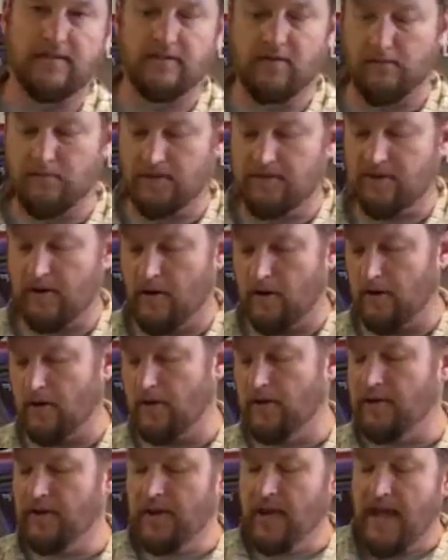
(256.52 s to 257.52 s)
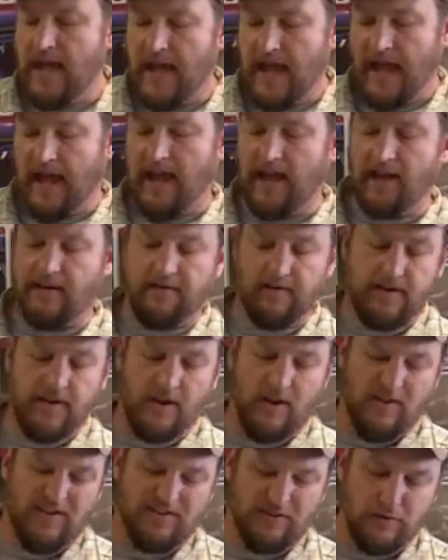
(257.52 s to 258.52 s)
suit material, and, you
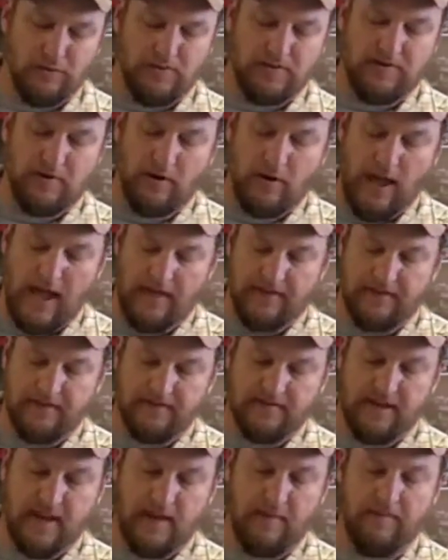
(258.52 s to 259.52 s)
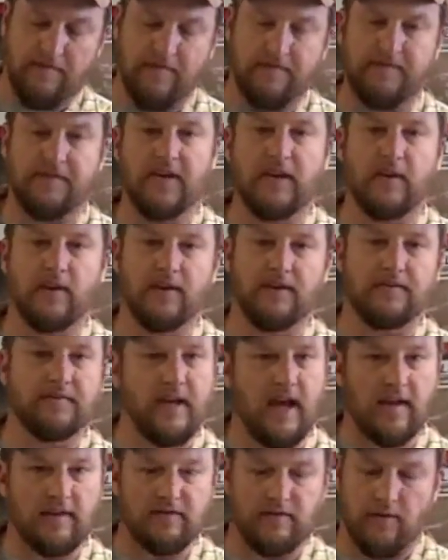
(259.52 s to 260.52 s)
know, the suit material has the same feel and
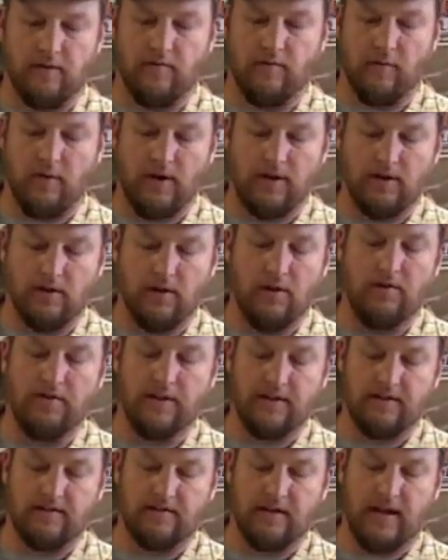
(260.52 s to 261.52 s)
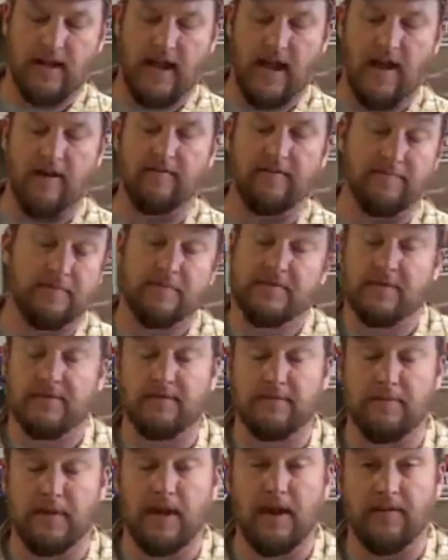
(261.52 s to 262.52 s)
texture of what clothing is going to have because
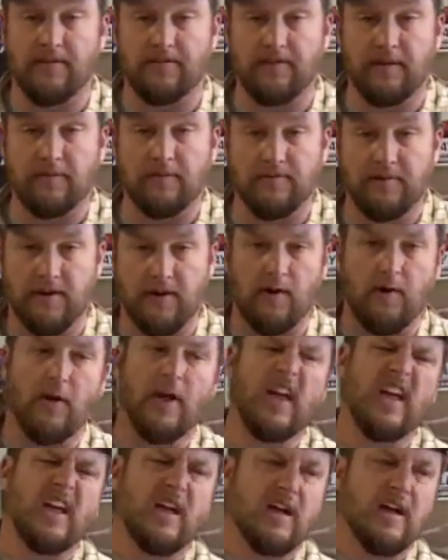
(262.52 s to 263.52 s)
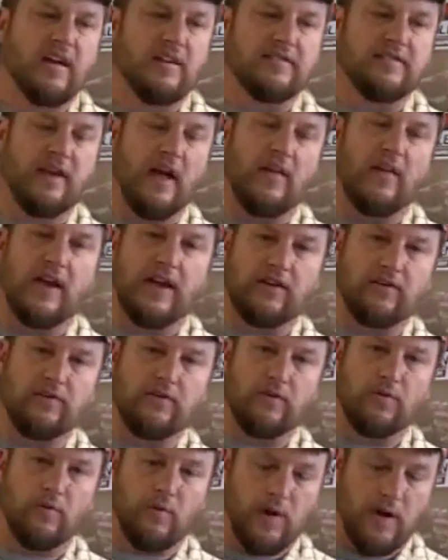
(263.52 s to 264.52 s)
it's made out of the same material. It's not like
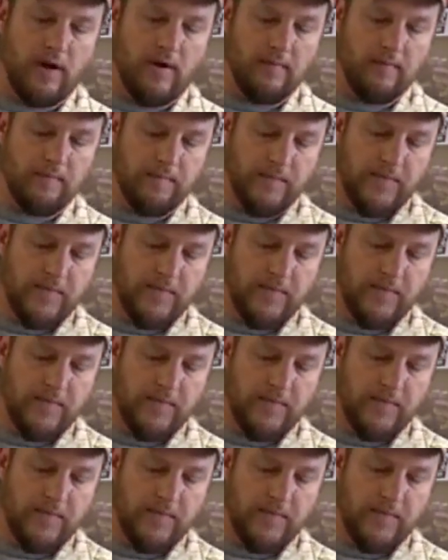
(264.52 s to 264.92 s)
jute, where